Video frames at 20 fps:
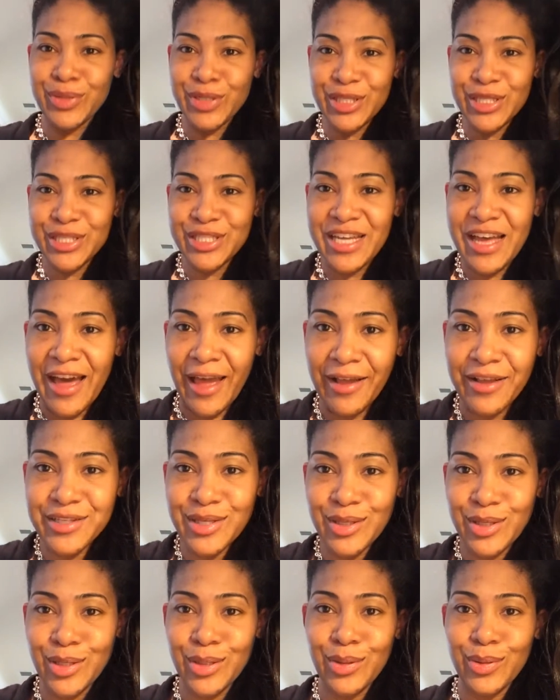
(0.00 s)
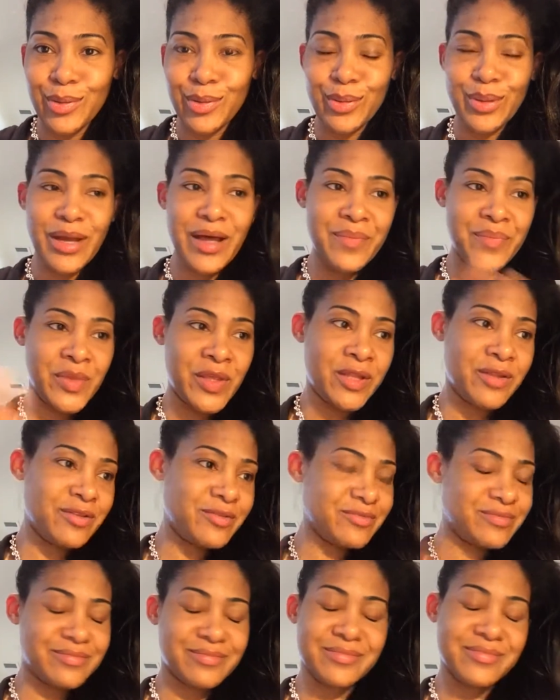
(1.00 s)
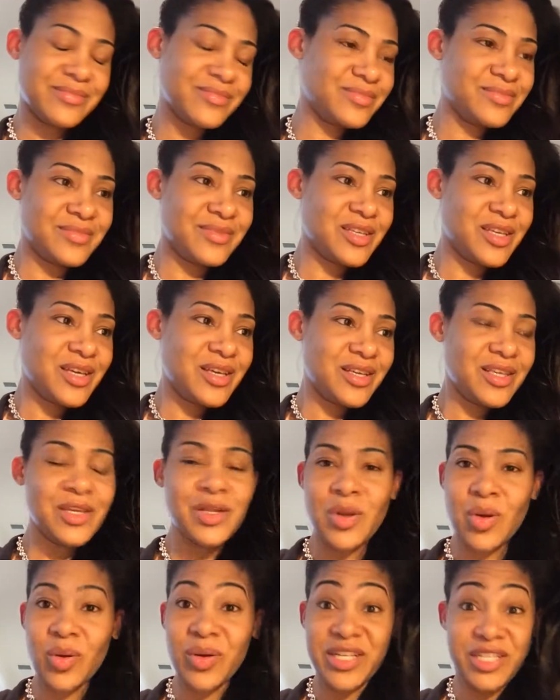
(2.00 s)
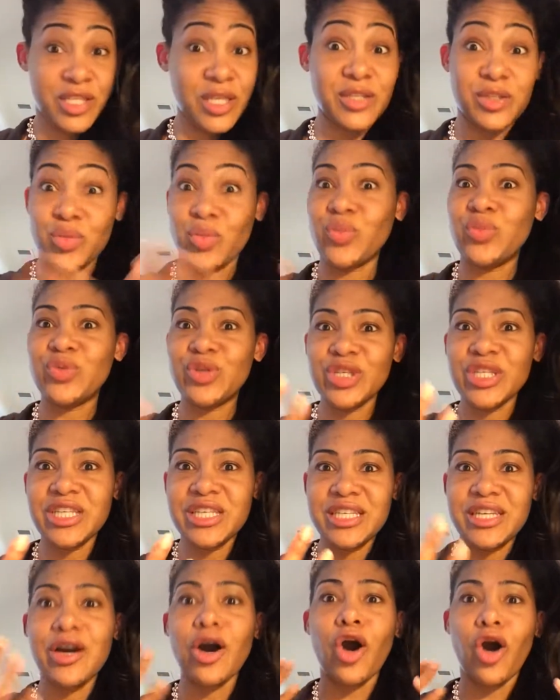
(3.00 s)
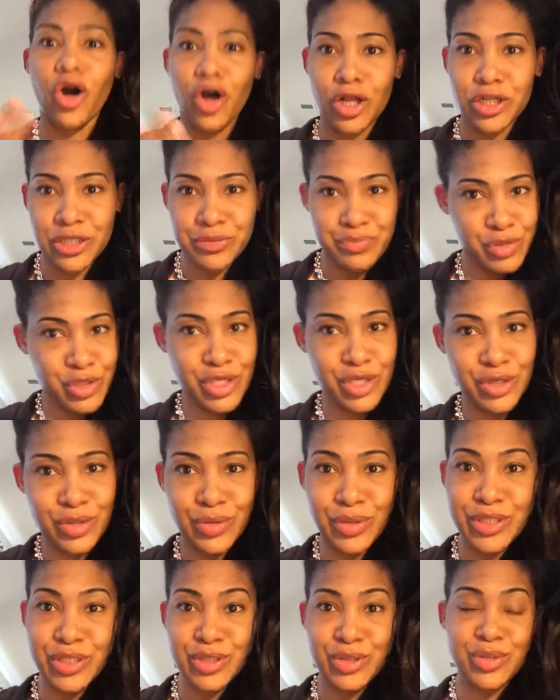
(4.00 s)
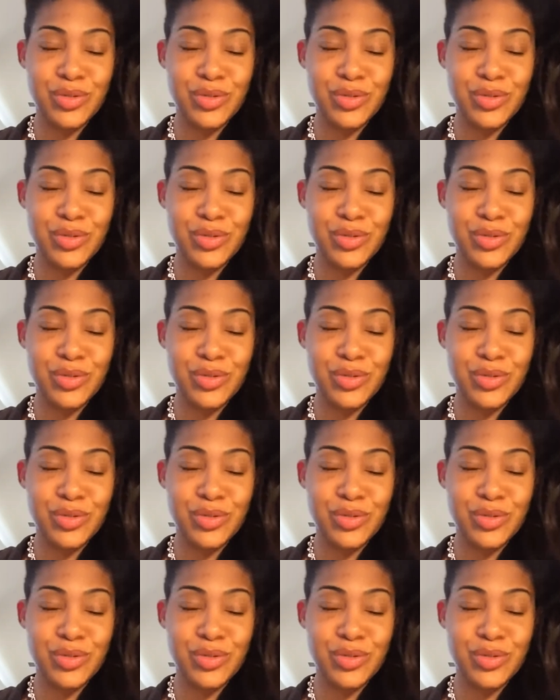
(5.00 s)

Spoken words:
willing to execute, I mean, you know, it's really all up to you.